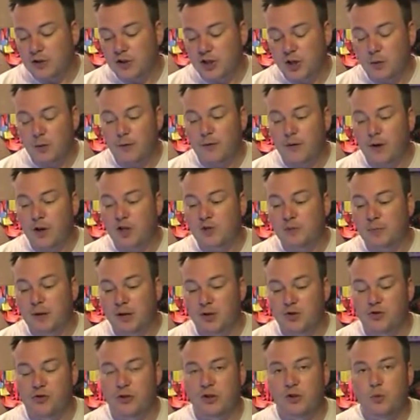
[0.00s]
Two of those
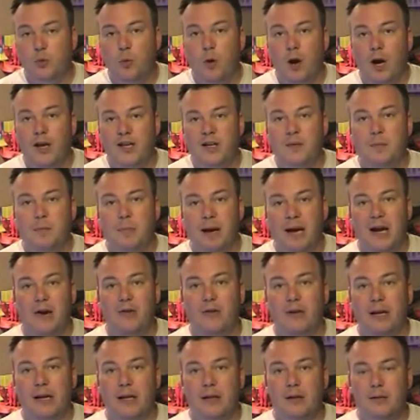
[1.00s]
batteries wired in
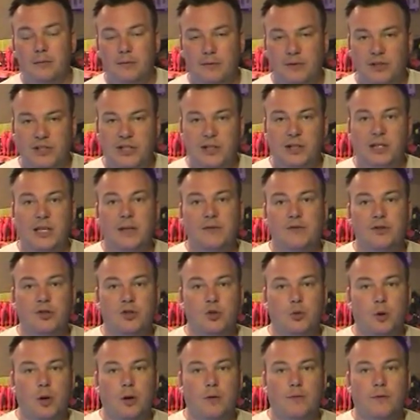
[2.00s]
parallel still gives
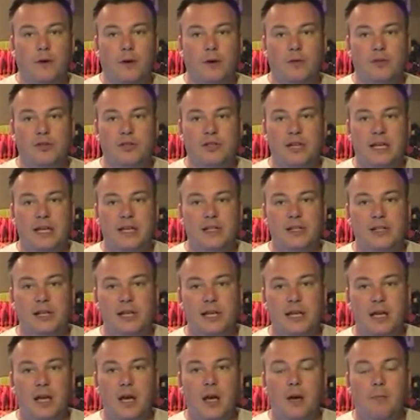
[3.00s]
you 12 volts
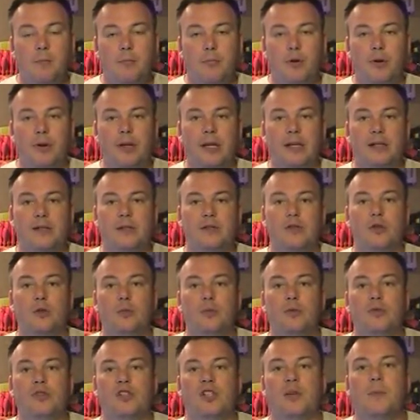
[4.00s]
DC, but it
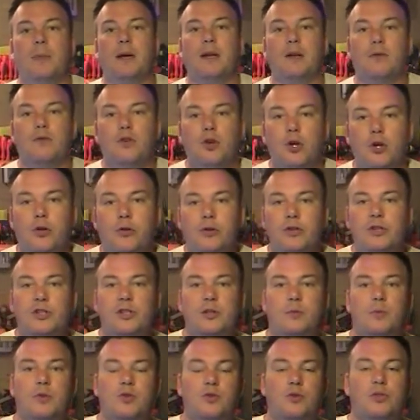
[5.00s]
doubles the amount of
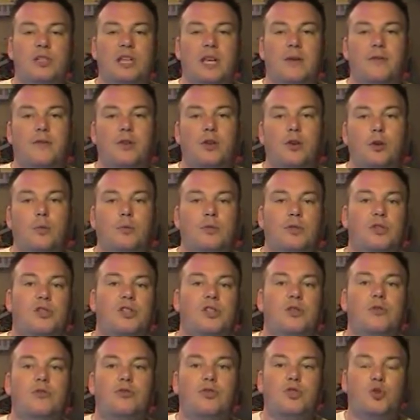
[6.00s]
current, which would give you up to
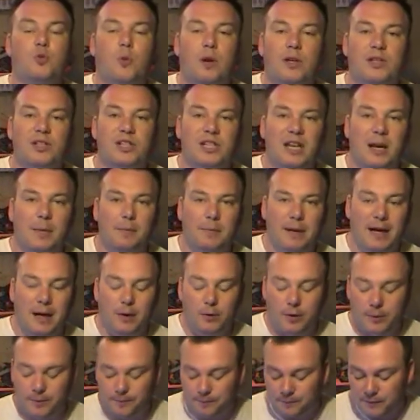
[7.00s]
220 amp
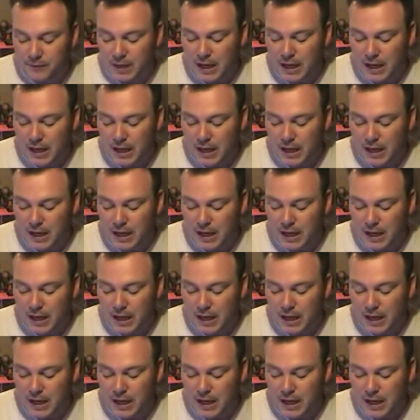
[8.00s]
hour.